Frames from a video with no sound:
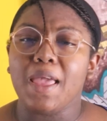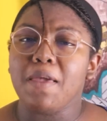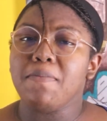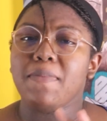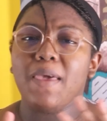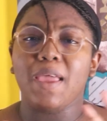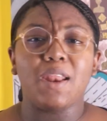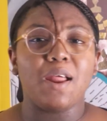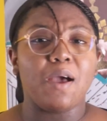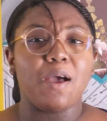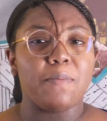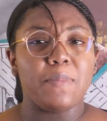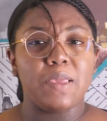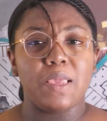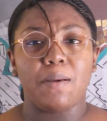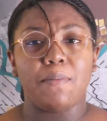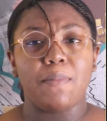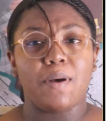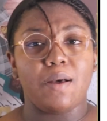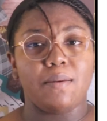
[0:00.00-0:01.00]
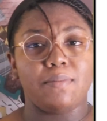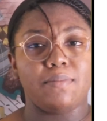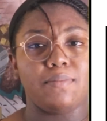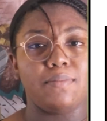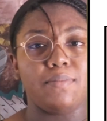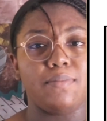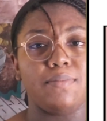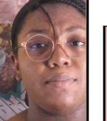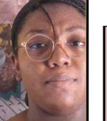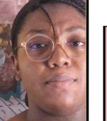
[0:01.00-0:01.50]
It may not be your
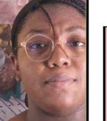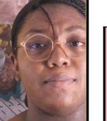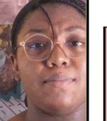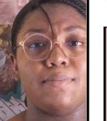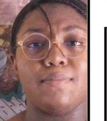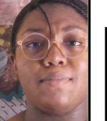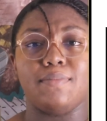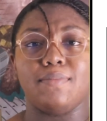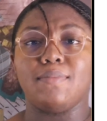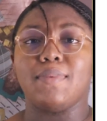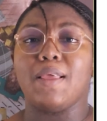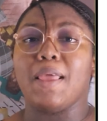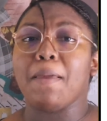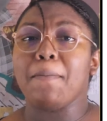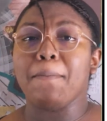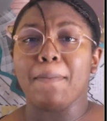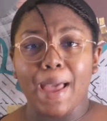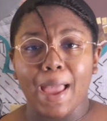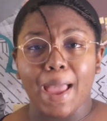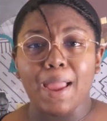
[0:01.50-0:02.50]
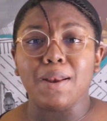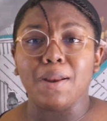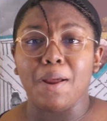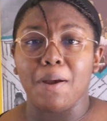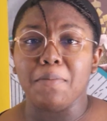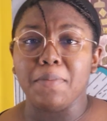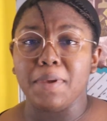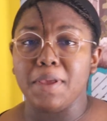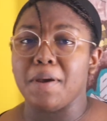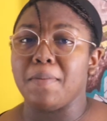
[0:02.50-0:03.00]
mom, it might
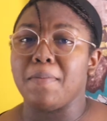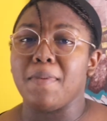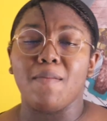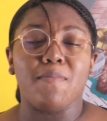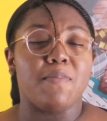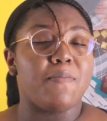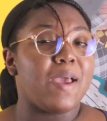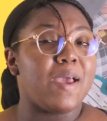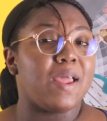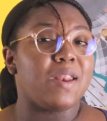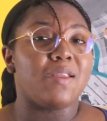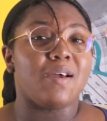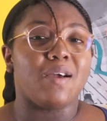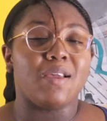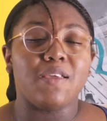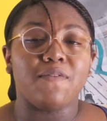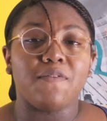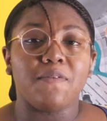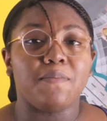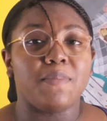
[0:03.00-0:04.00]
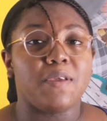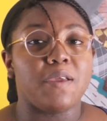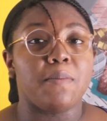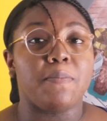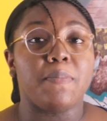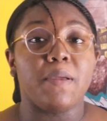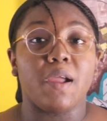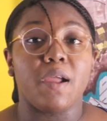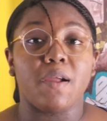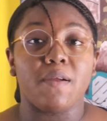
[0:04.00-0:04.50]
not be your mom, it might not even be
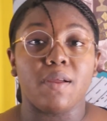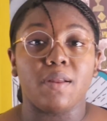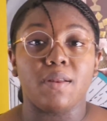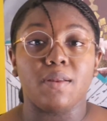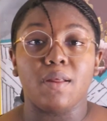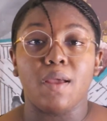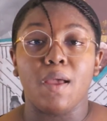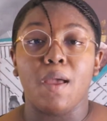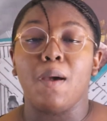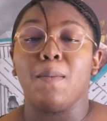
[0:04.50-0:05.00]
your parent,